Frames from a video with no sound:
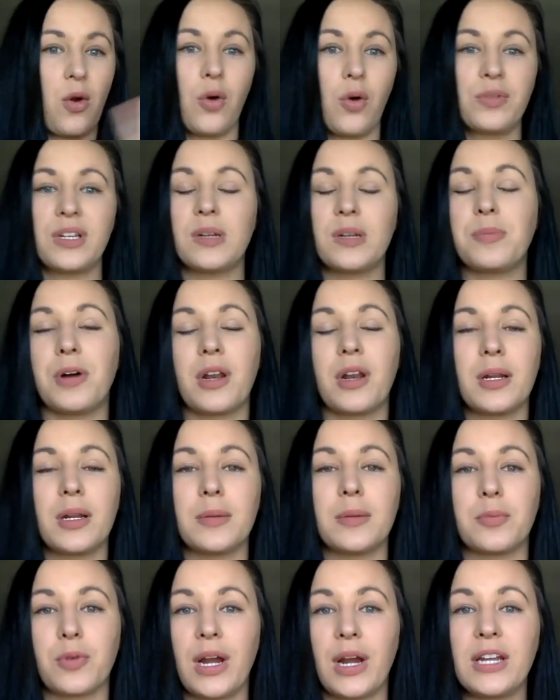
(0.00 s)
only to put on a
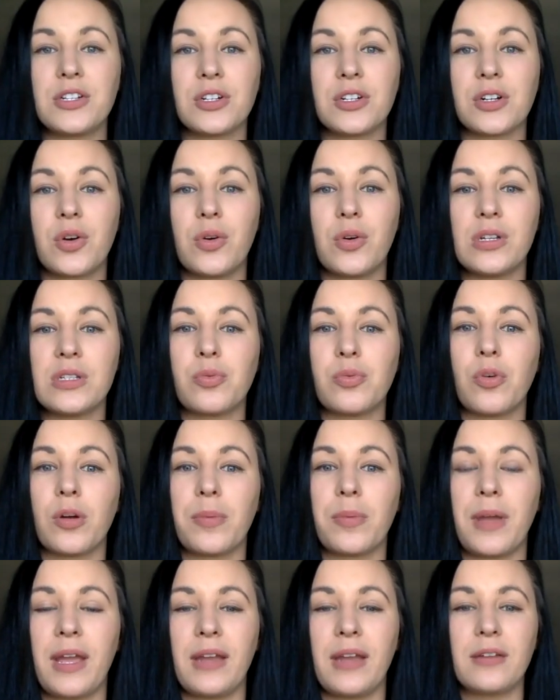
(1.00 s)
bright turquoise war
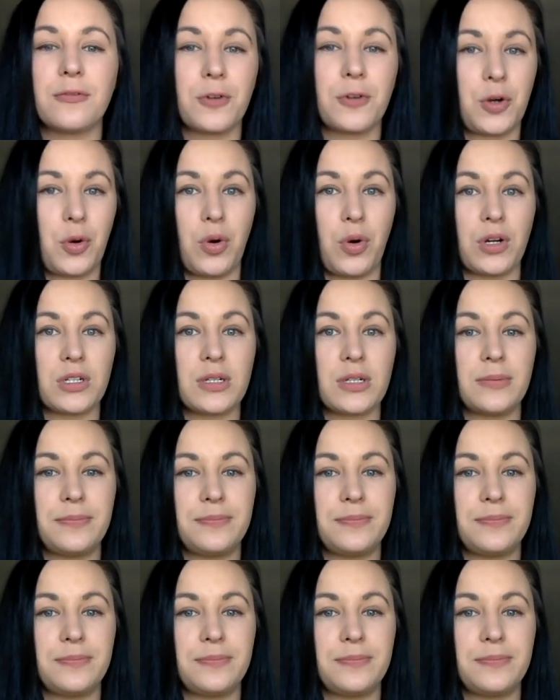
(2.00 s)
paint for court.